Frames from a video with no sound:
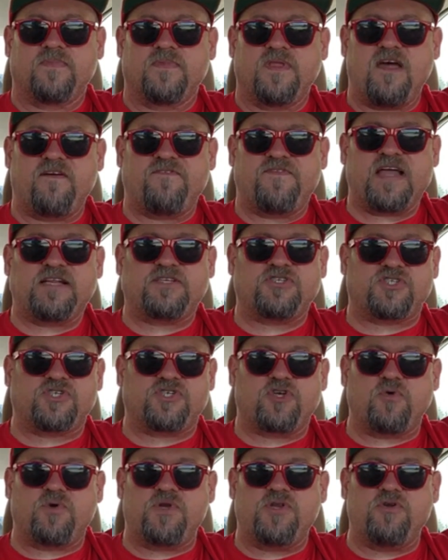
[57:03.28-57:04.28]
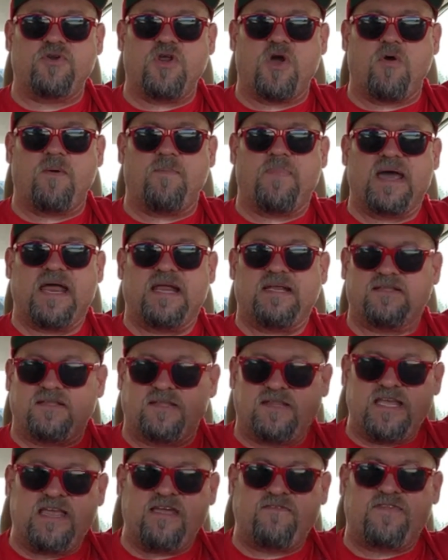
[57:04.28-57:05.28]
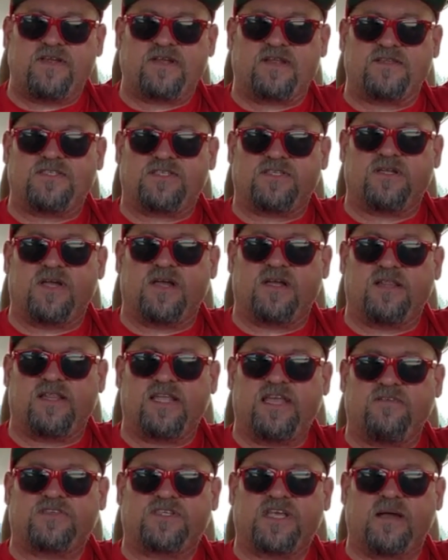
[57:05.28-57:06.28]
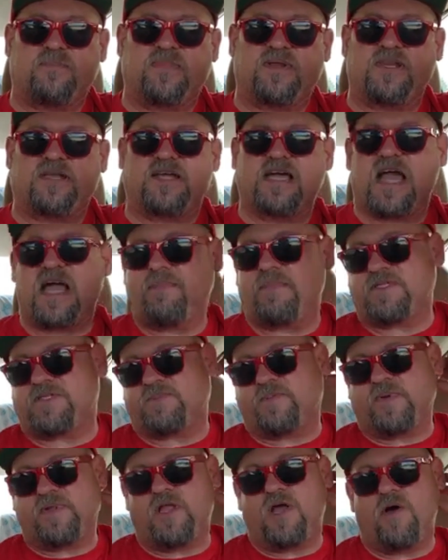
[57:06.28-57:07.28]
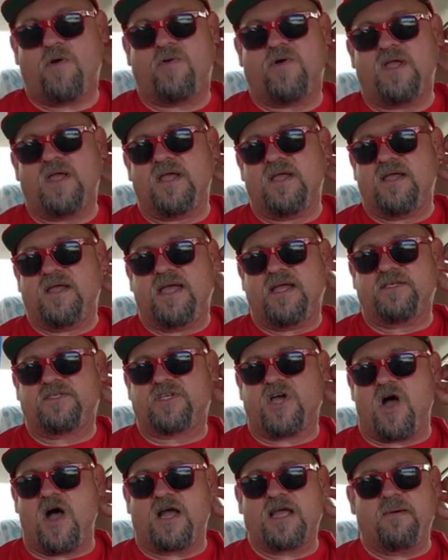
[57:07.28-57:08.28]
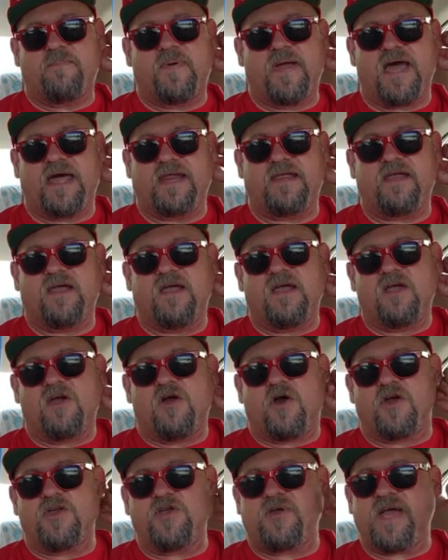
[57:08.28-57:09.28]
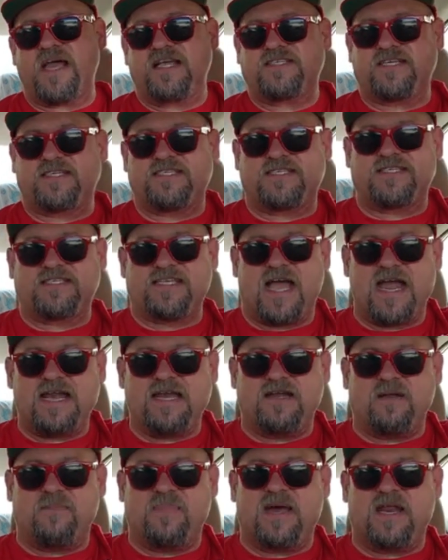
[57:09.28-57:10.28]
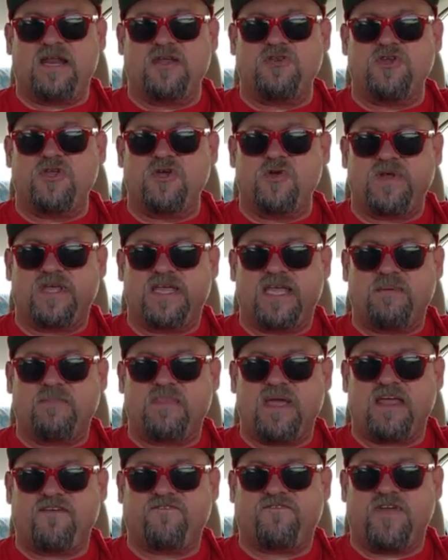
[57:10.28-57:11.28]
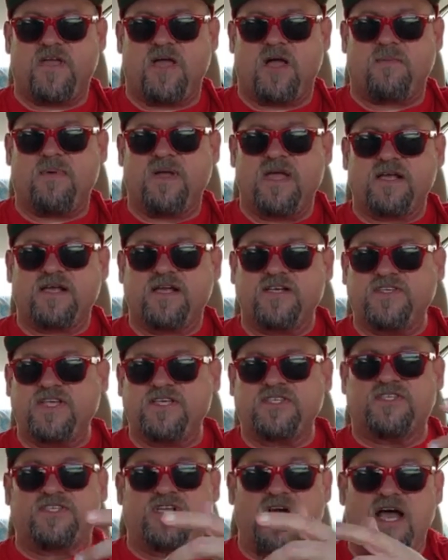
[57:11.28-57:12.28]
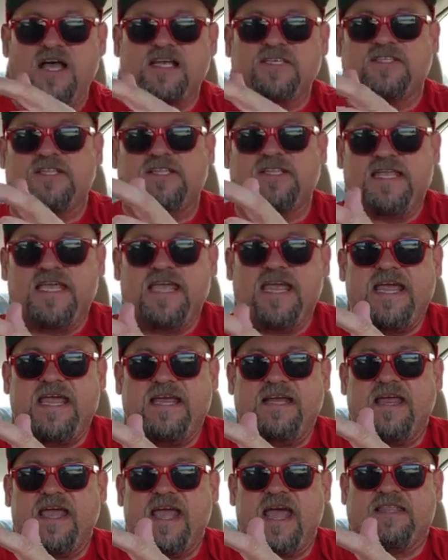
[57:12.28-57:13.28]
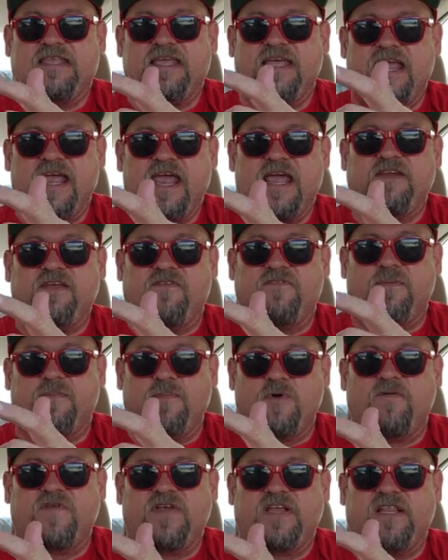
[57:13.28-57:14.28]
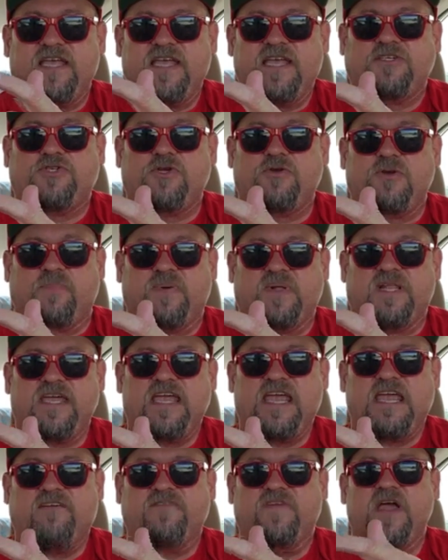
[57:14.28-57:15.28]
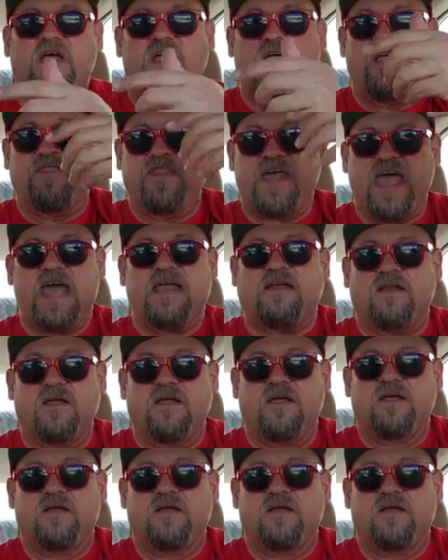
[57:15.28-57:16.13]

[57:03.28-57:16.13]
Now, if that's true and you know about it, leave something in the comments below and talk about it. Are you guys excited about a new He-Man film? Because this does lead, at the end of the movie, leads you to believe that